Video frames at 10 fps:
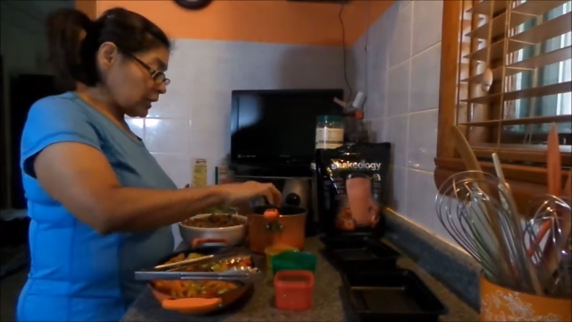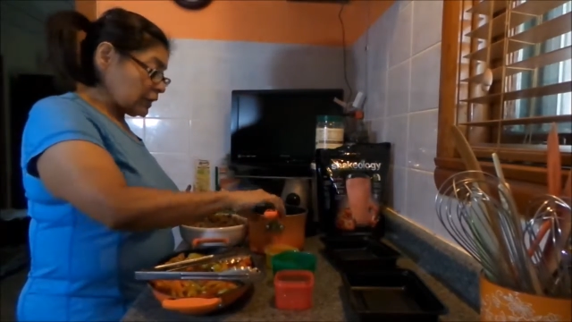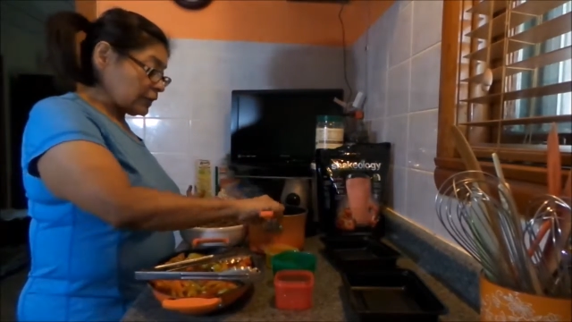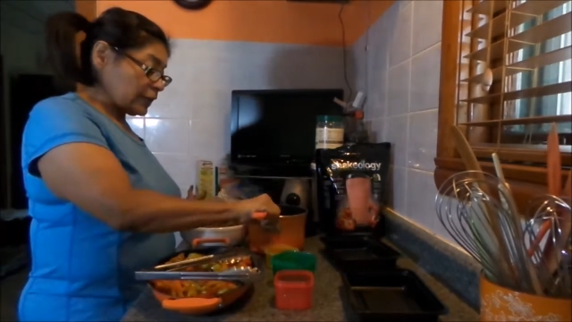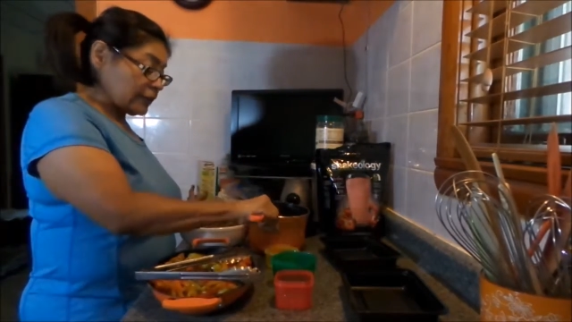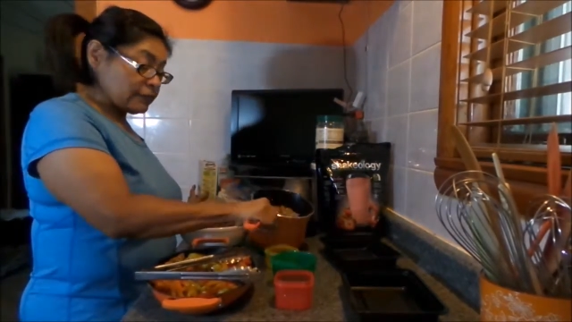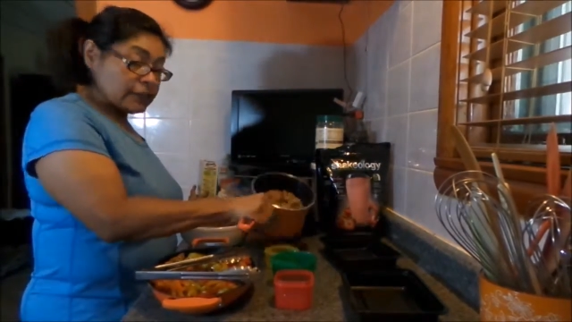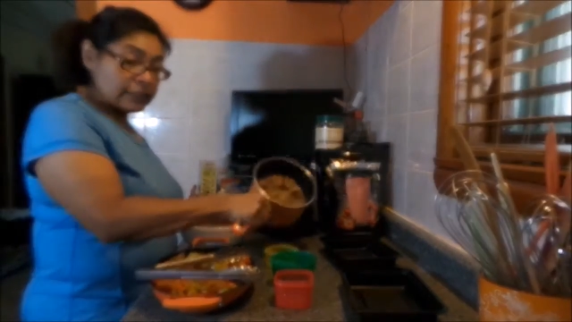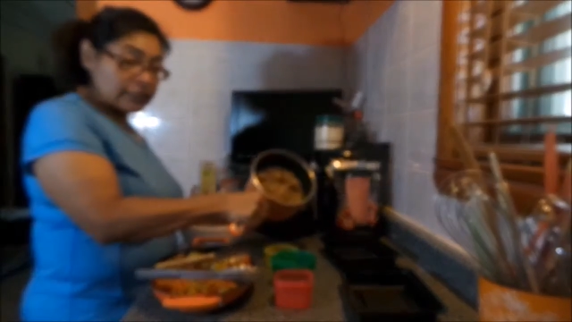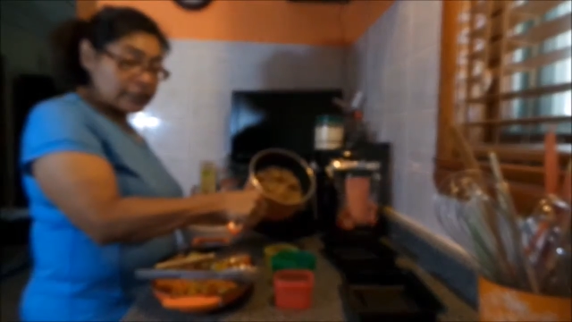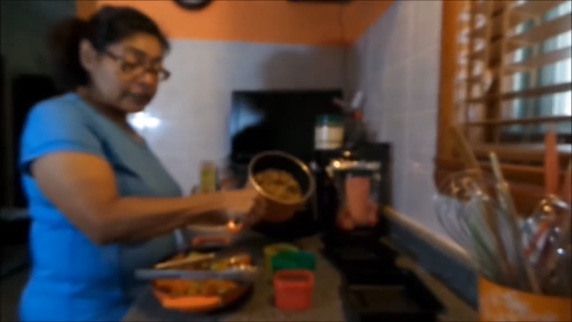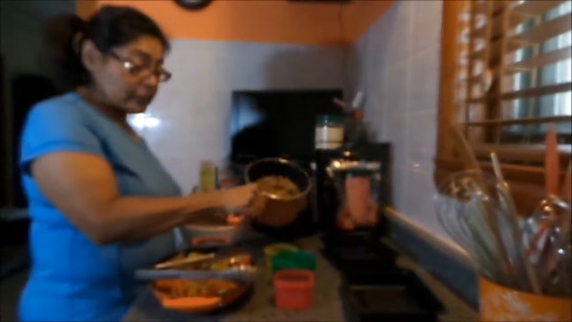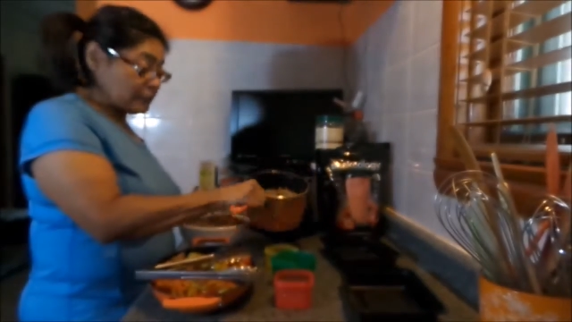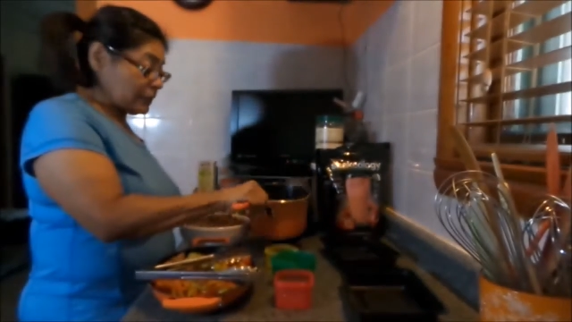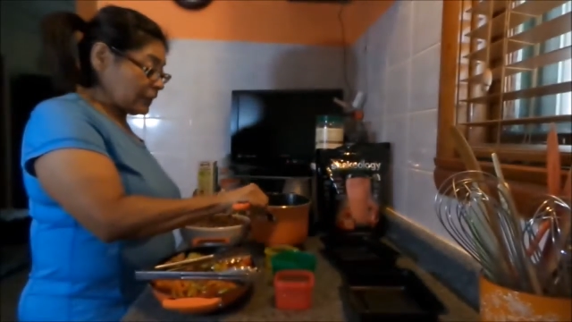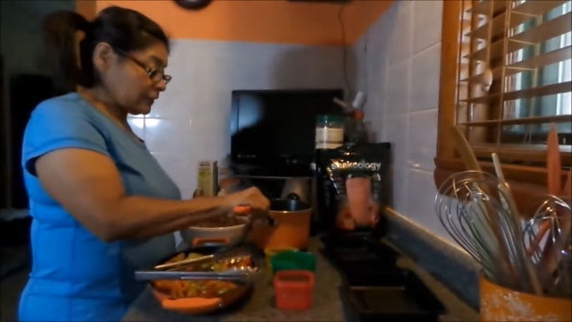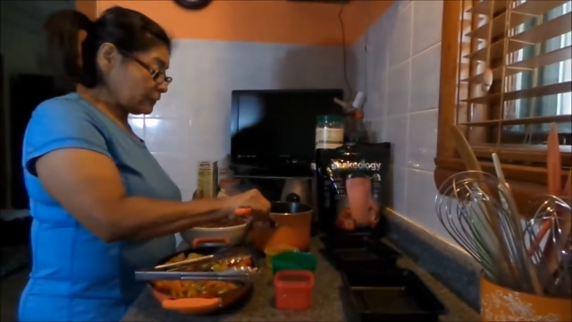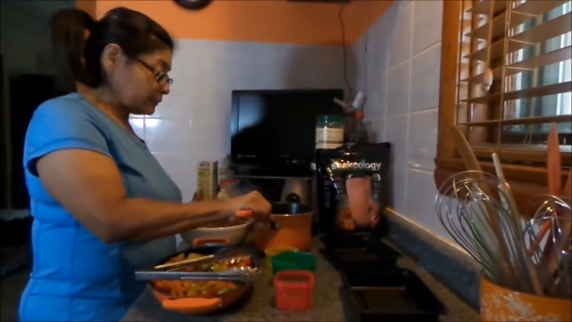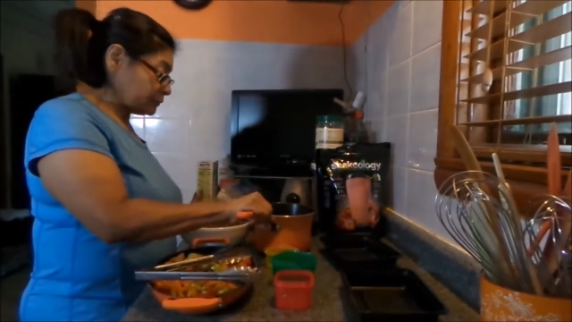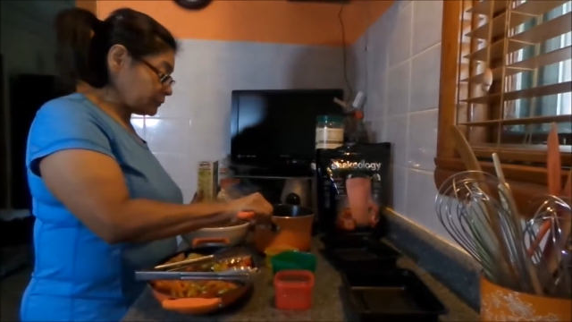and I have that in the
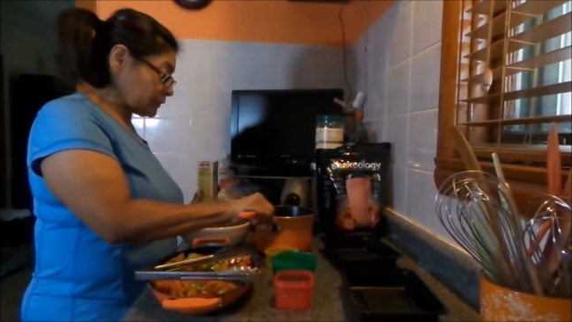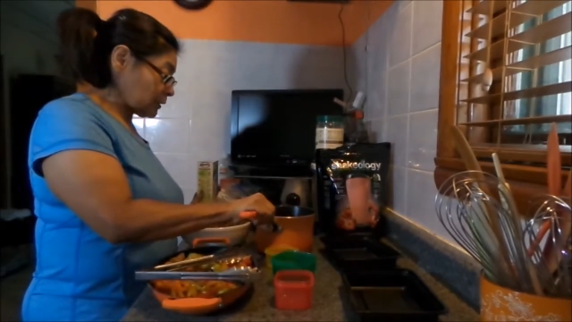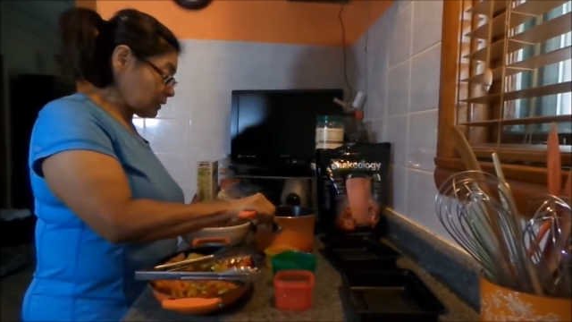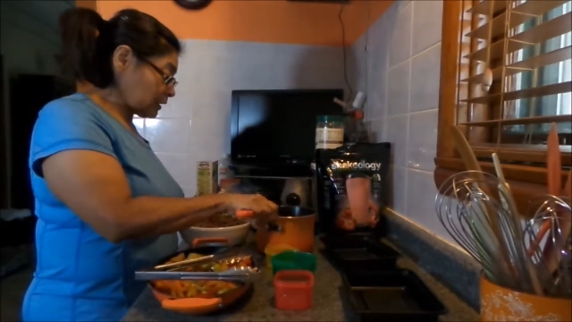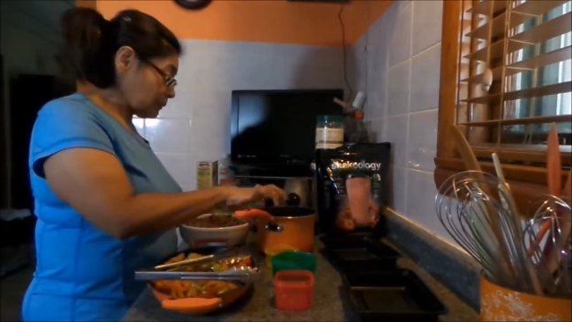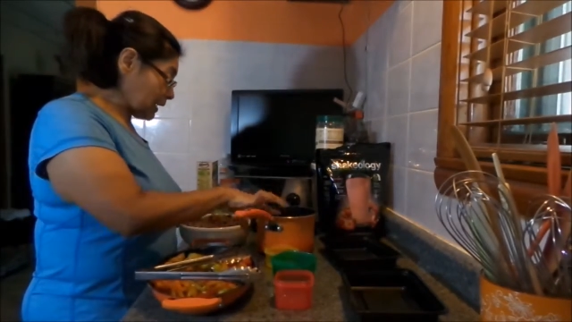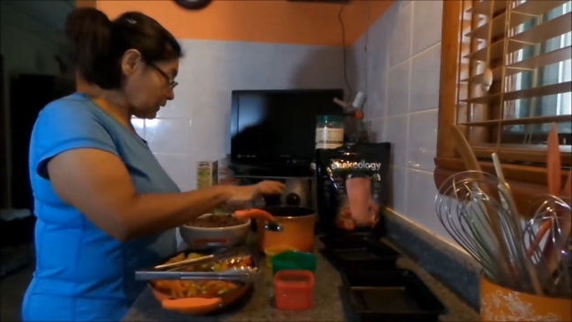pan, in the